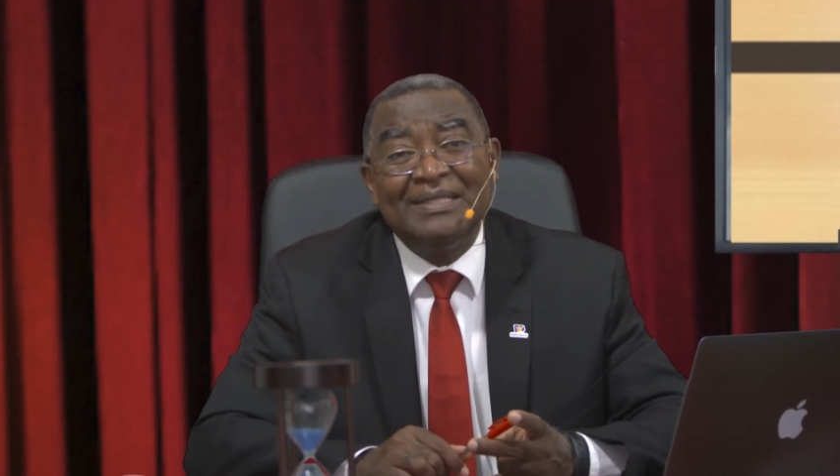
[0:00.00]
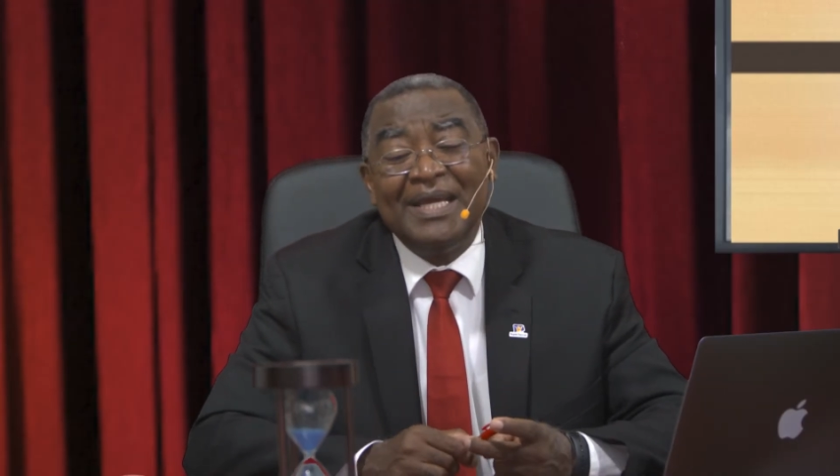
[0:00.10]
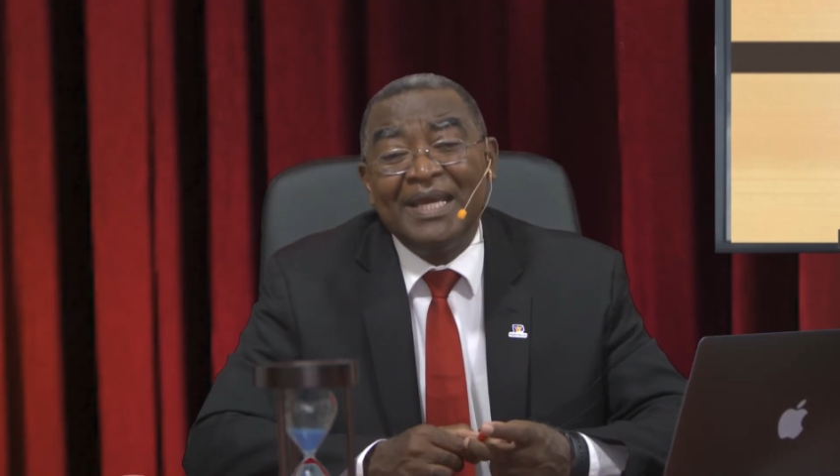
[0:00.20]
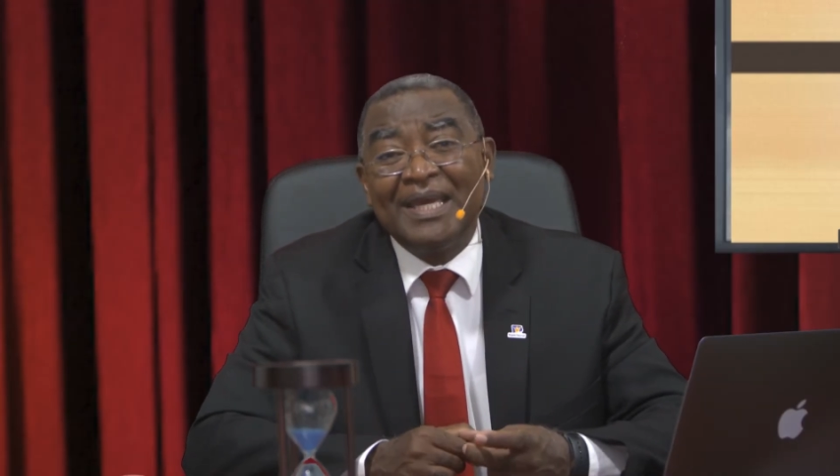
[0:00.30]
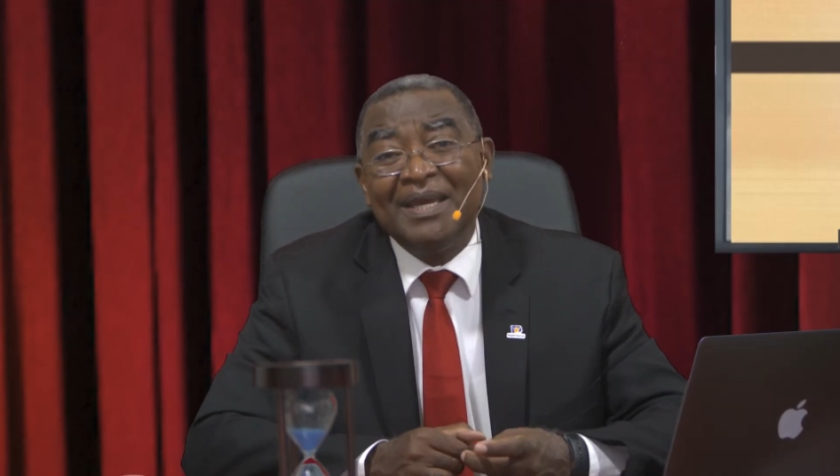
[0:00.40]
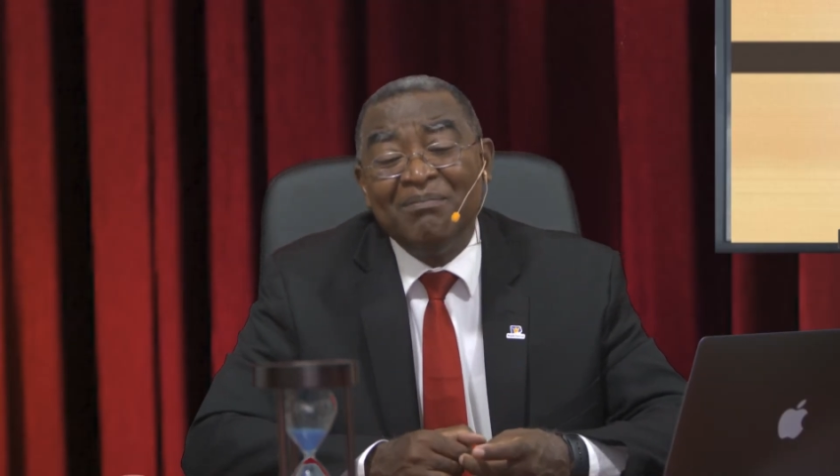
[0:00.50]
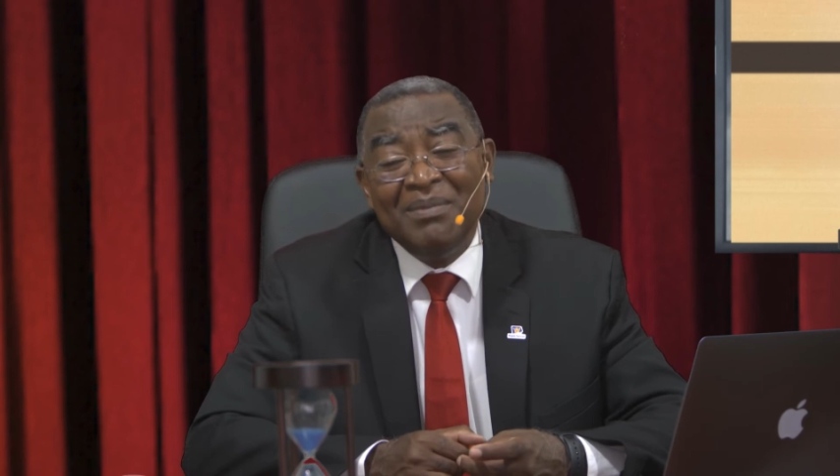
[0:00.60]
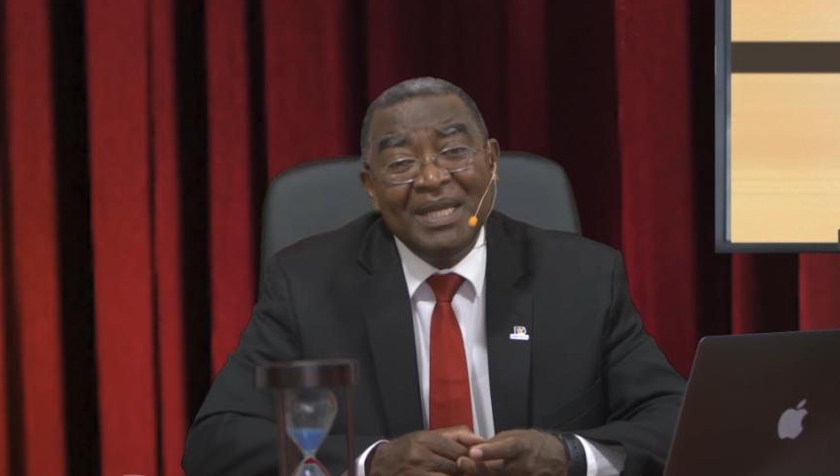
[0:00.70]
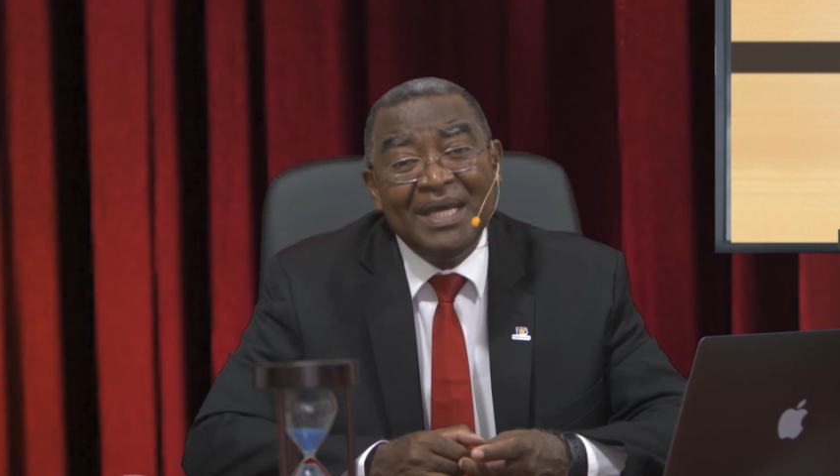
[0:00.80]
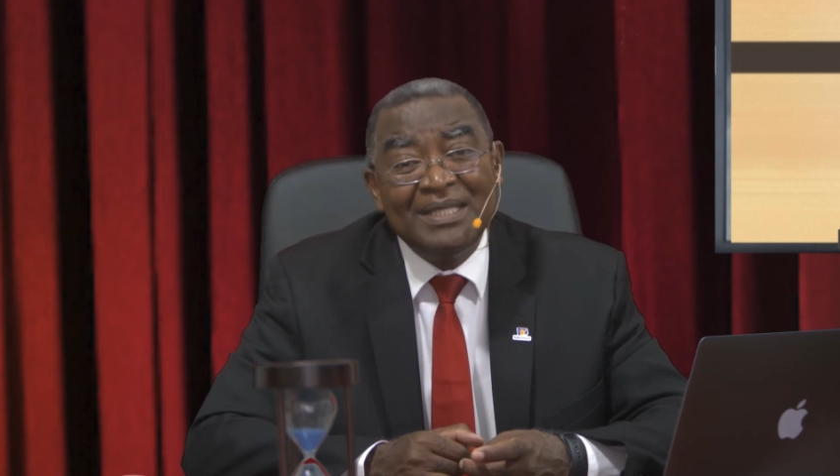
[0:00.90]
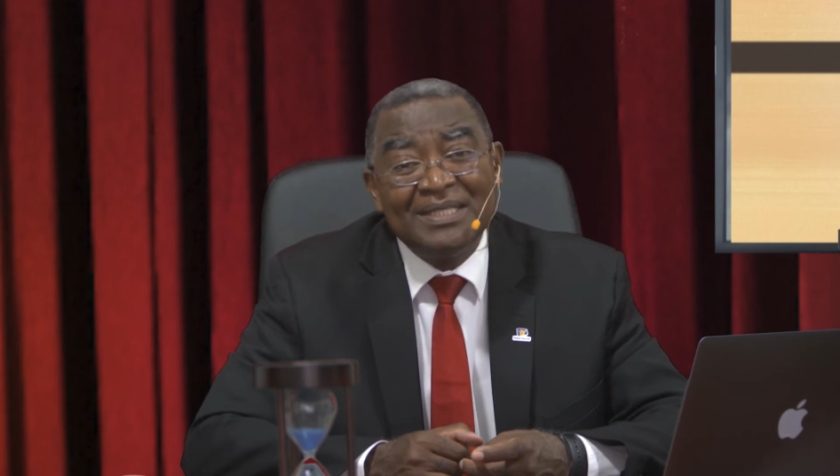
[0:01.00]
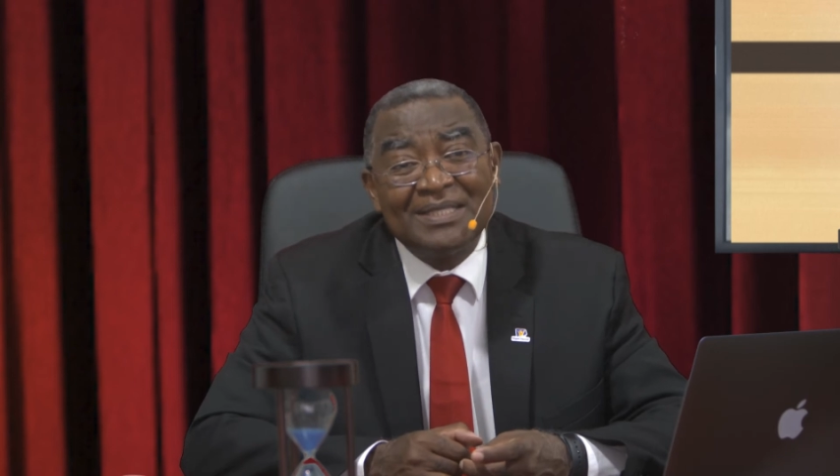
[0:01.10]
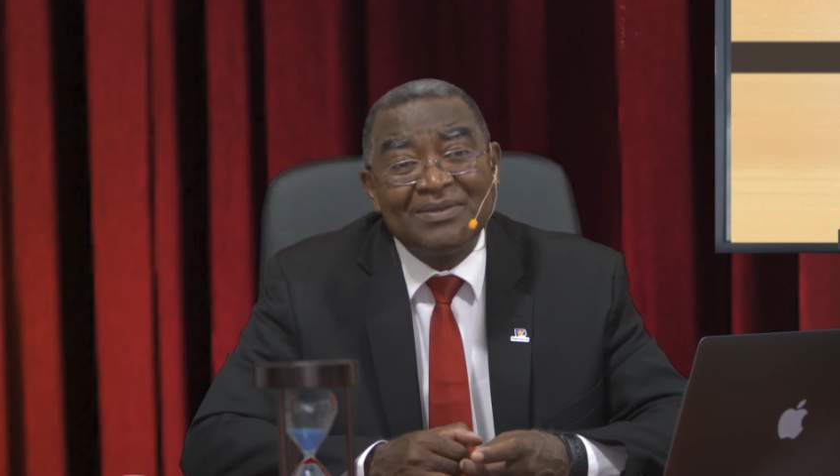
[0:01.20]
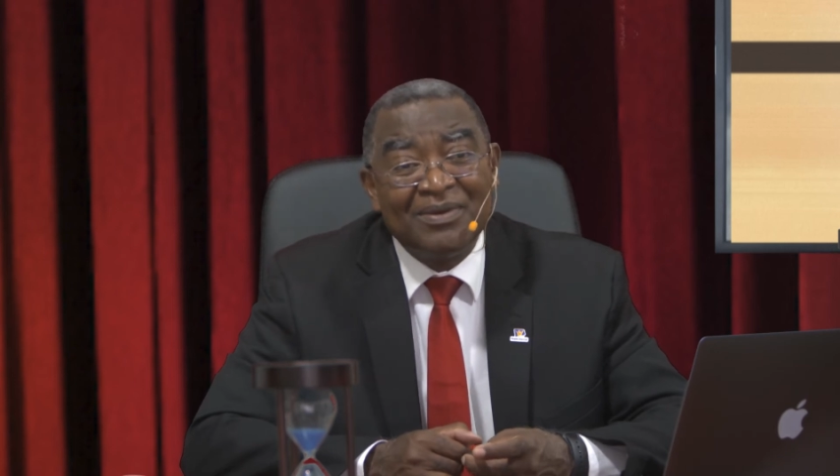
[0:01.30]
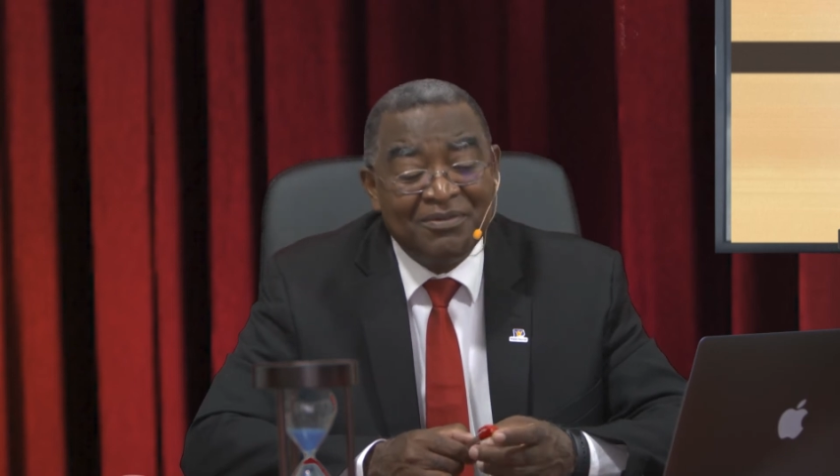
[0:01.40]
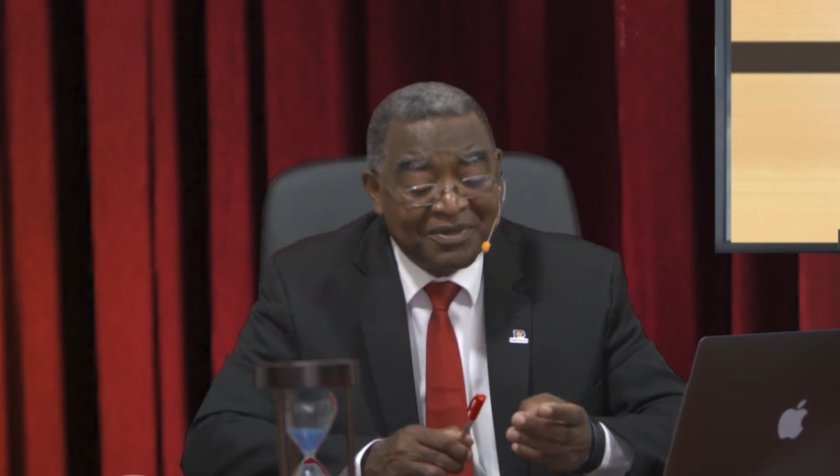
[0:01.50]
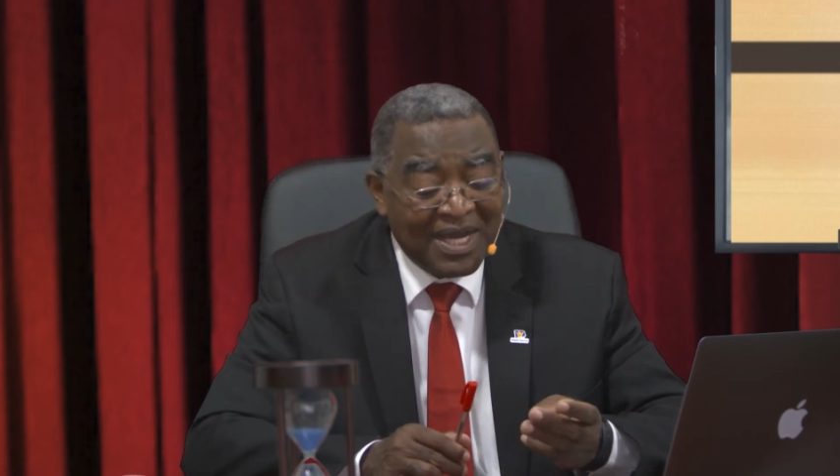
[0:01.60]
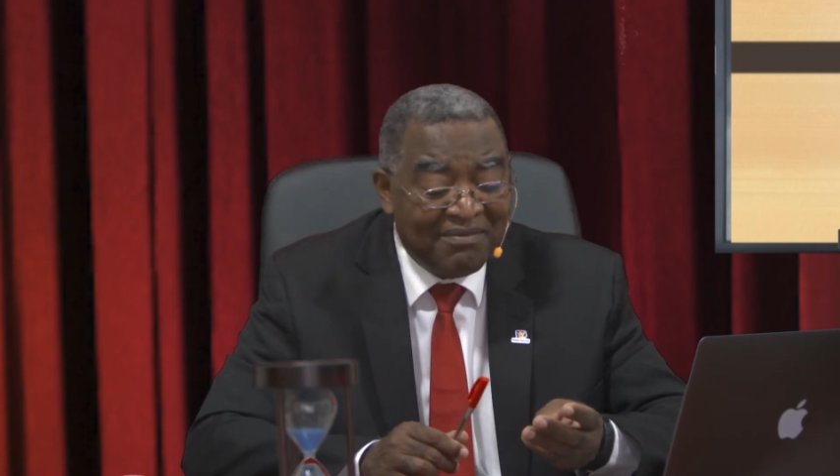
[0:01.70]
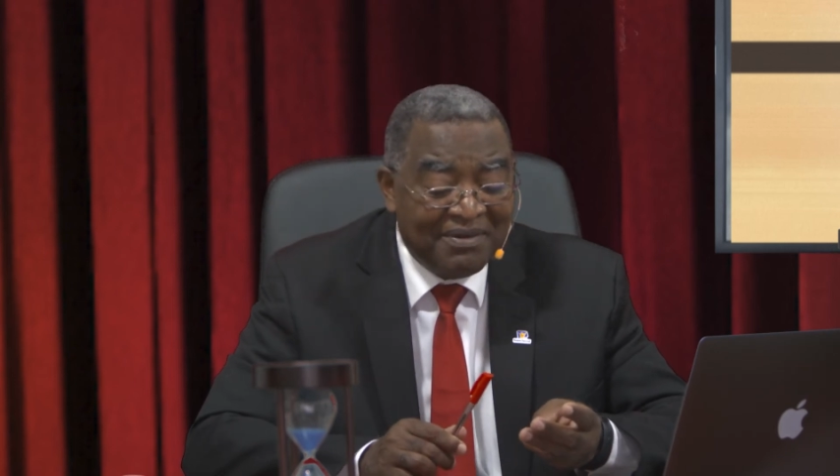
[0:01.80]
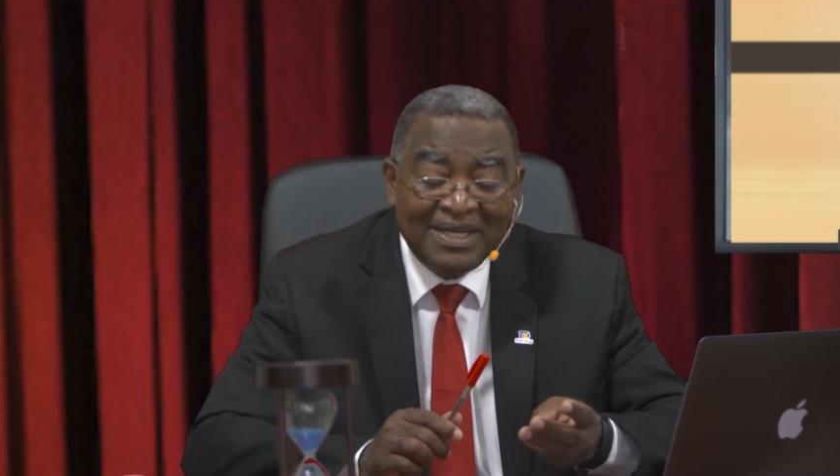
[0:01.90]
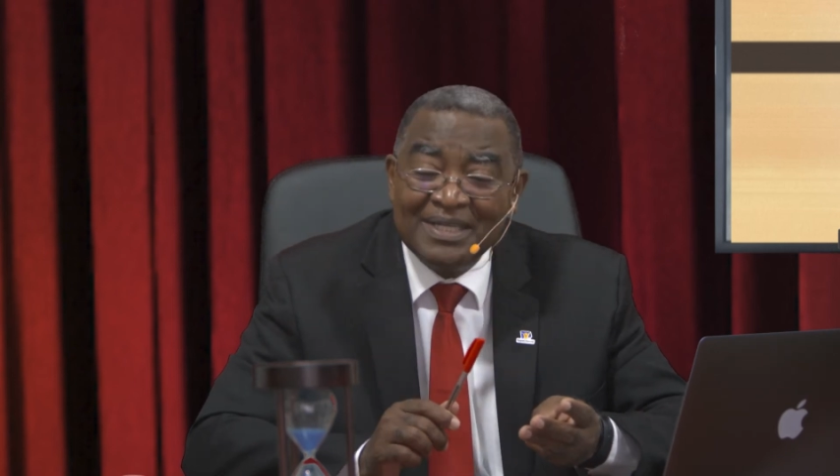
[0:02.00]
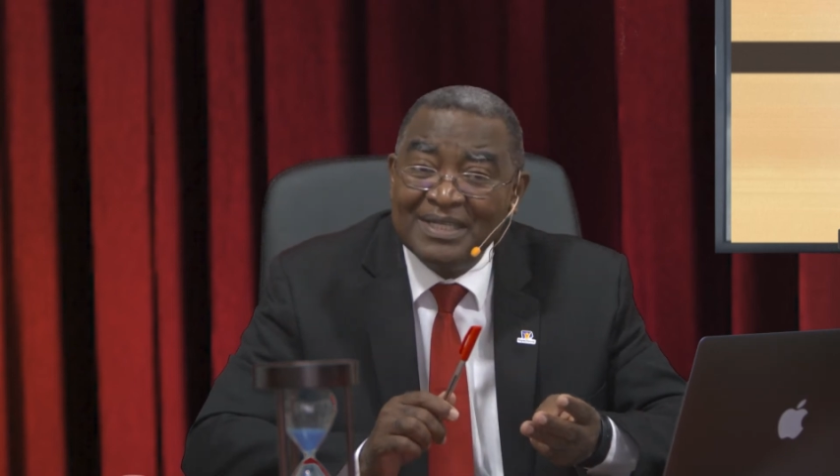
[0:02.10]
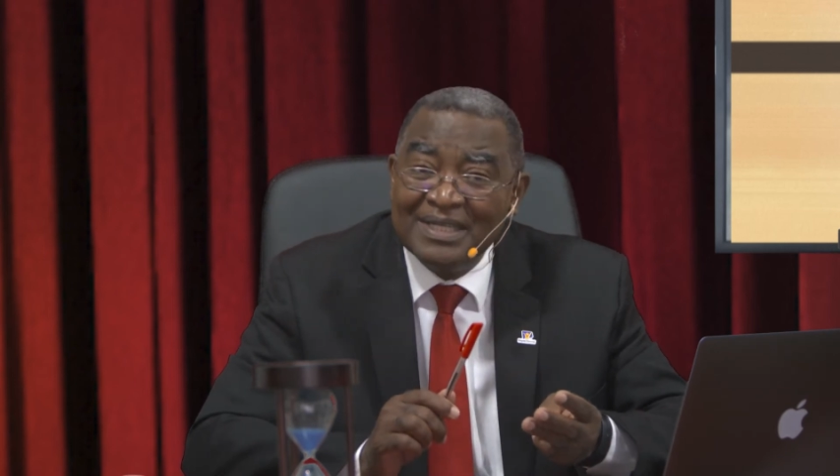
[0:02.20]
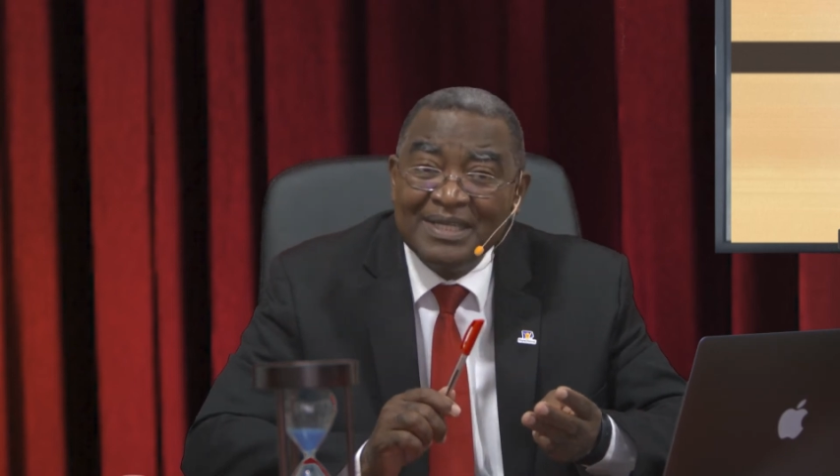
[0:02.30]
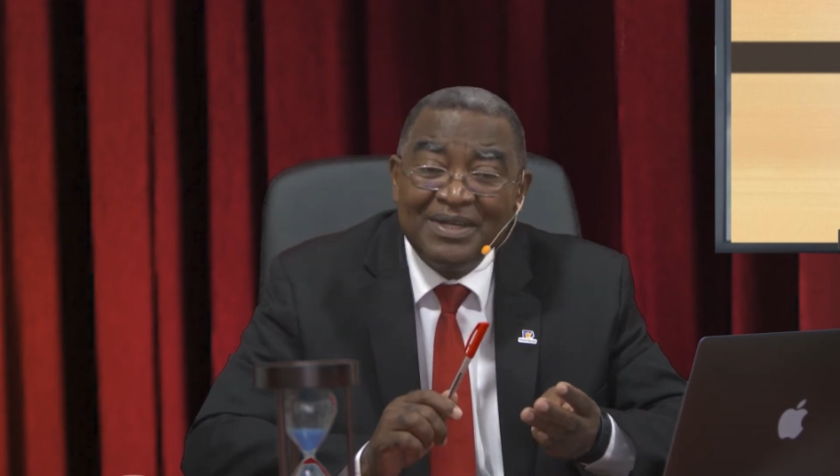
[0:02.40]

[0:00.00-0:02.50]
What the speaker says: taking minutes, we've covered